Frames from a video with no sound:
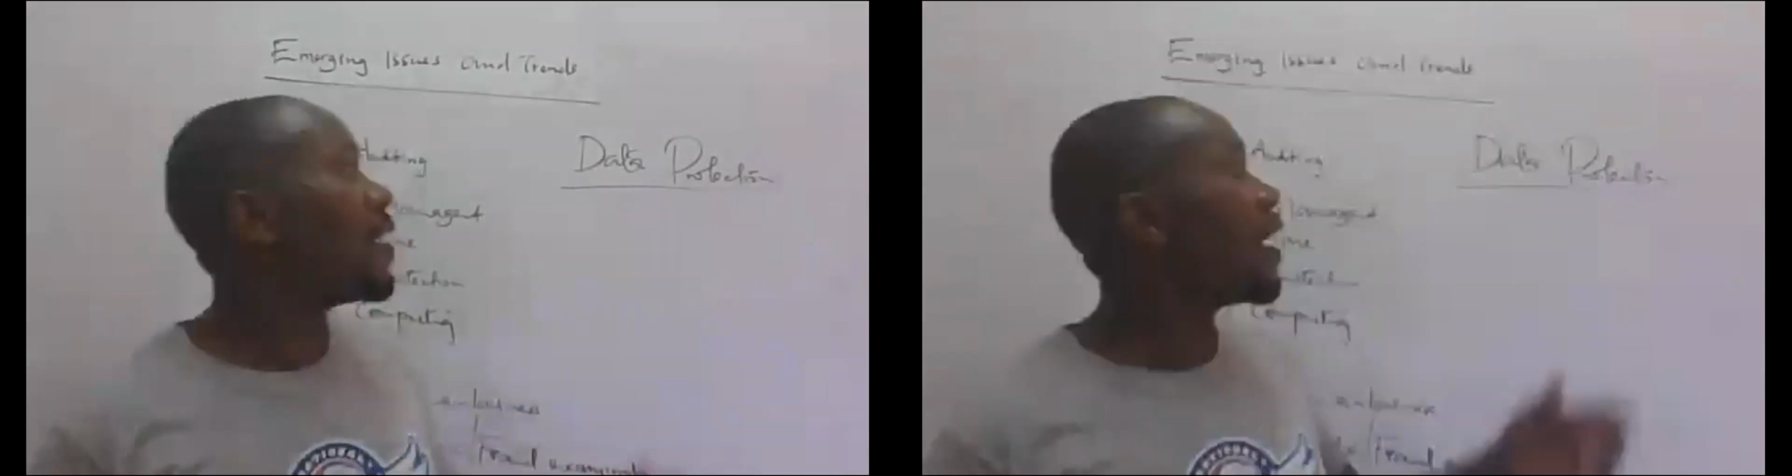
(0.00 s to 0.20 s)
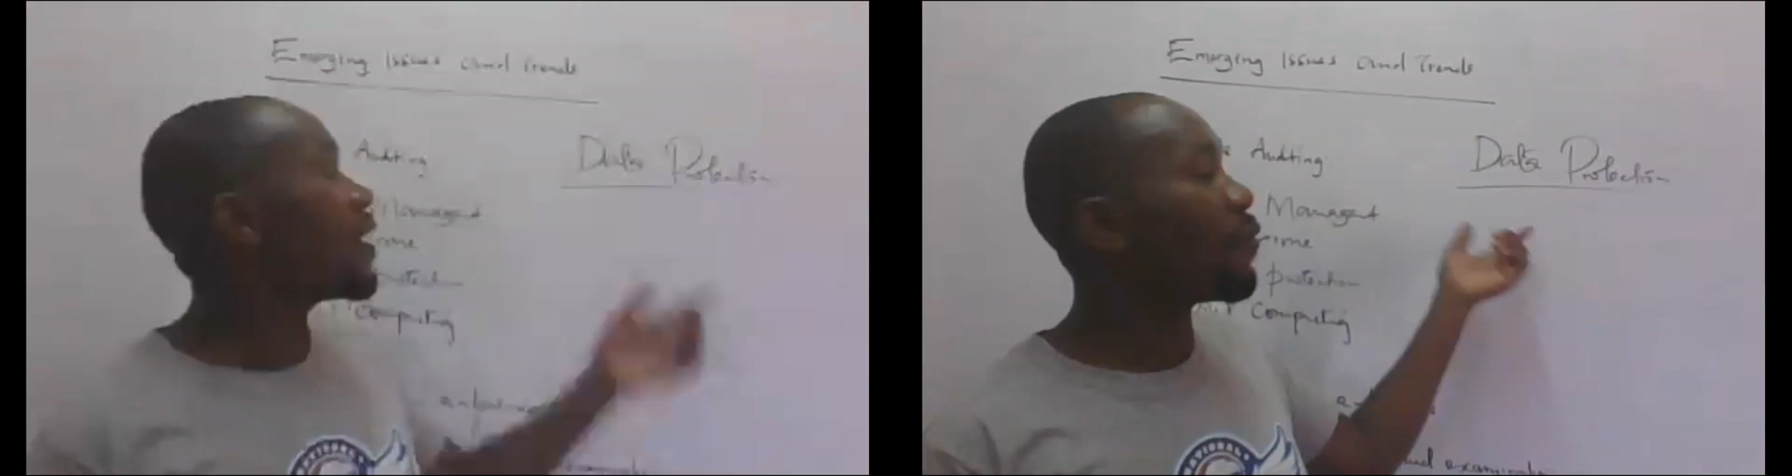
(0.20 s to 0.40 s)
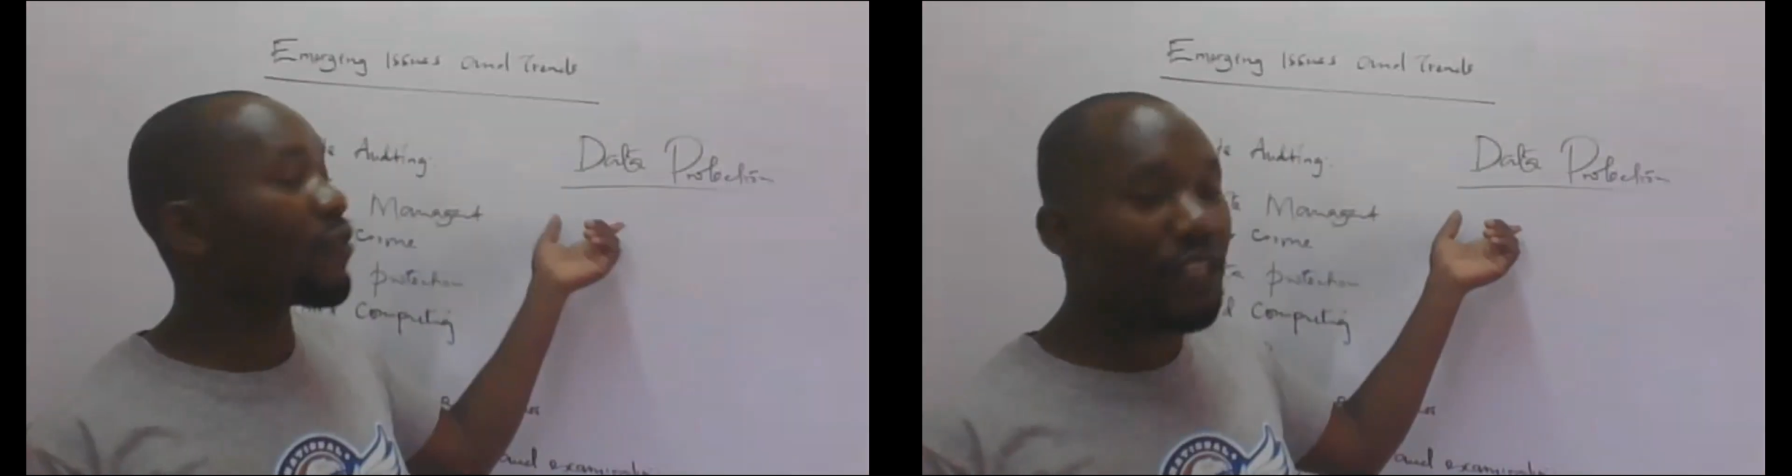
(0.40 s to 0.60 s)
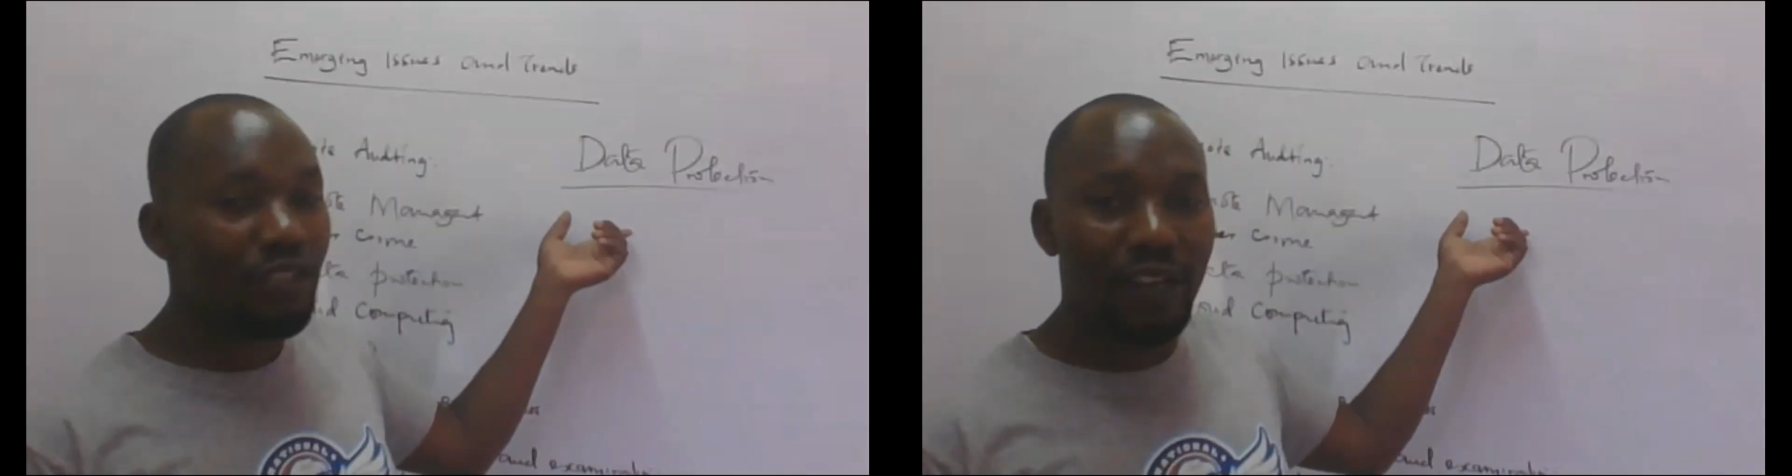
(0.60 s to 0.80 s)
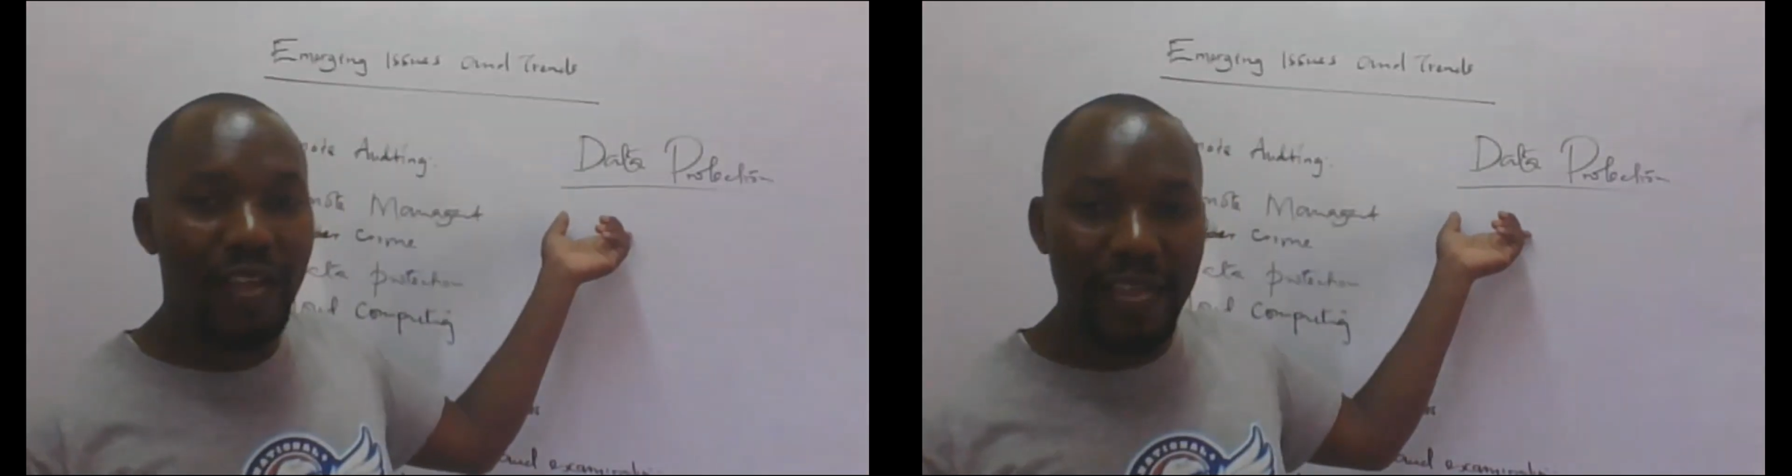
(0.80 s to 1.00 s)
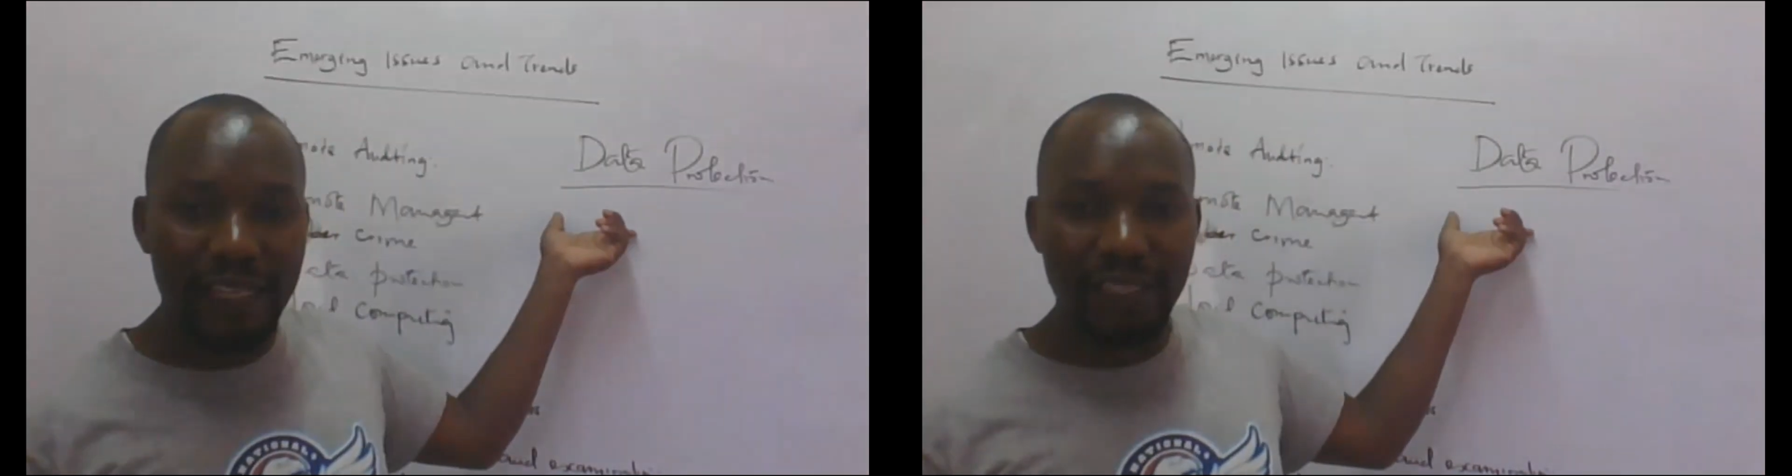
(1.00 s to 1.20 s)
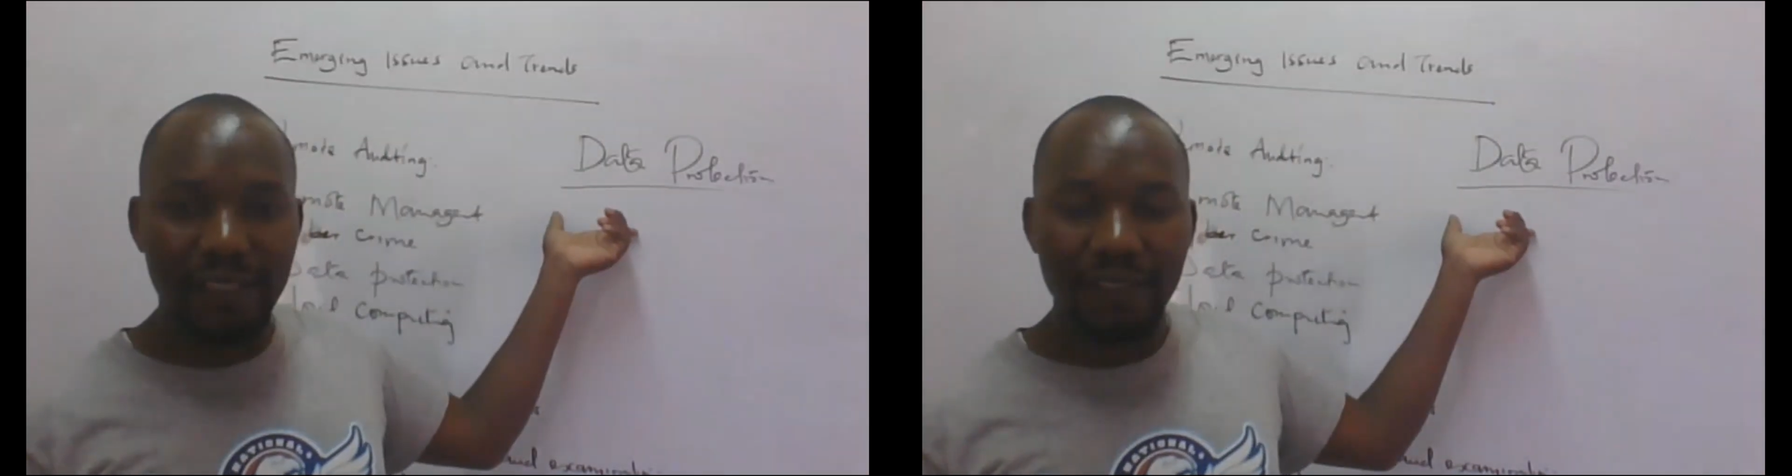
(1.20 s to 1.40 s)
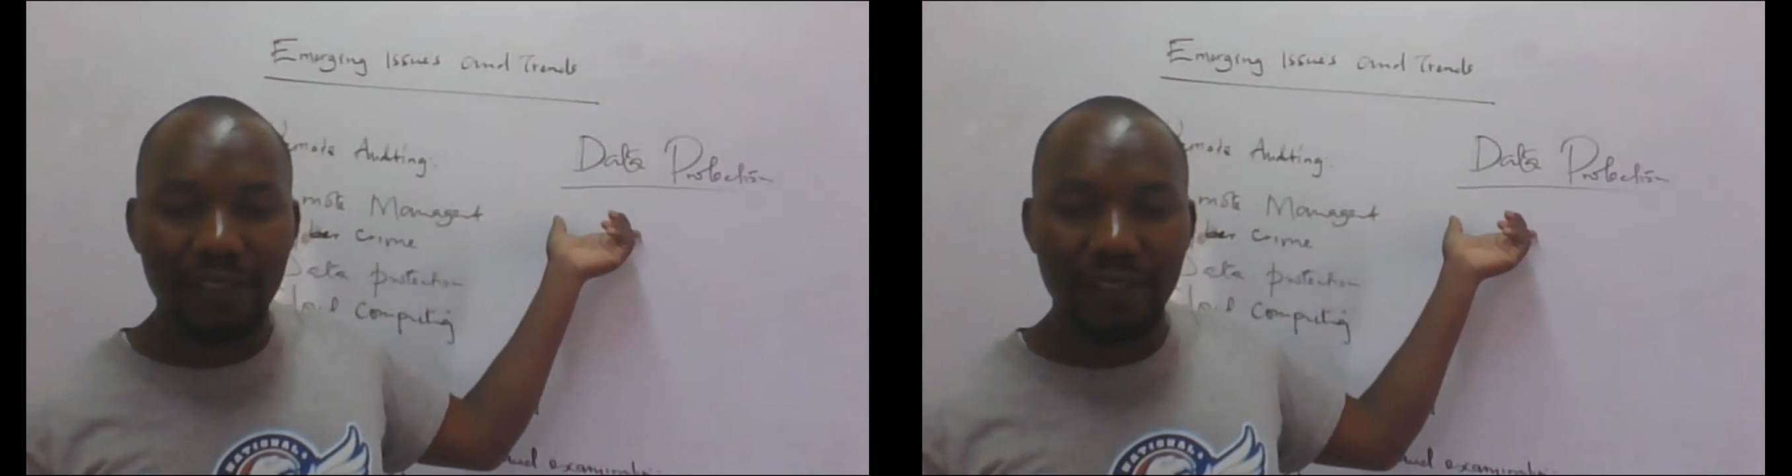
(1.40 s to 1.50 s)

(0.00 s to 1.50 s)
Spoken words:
Data Protection Act.